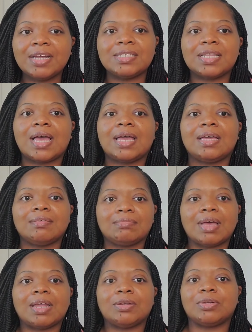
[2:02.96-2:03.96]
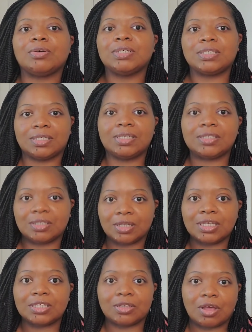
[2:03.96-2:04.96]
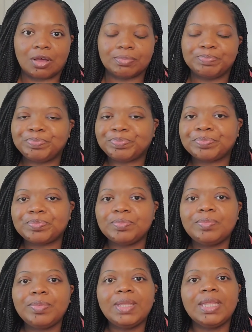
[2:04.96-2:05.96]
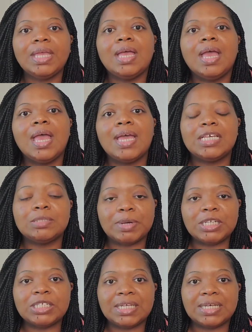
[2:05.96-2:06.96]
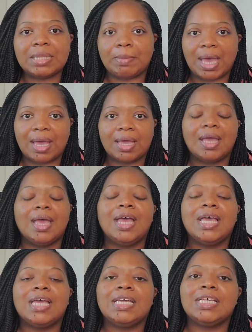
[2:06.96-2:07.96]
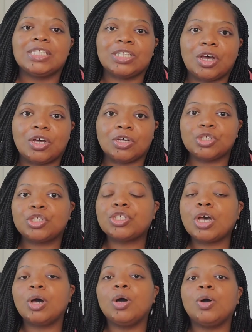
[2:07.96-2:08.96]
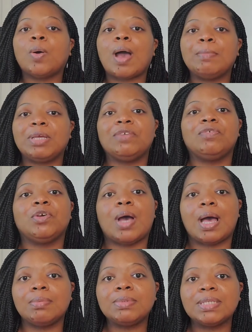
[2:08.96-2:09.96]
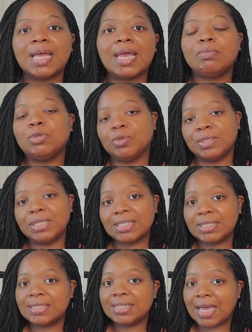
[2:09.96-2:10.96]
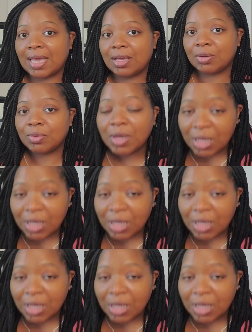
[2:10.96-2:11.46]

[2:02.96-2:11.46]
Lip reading: is like, I don't know, it's long, especially in the back, it's long. So I'm gonna give you an update. I'm doing this now,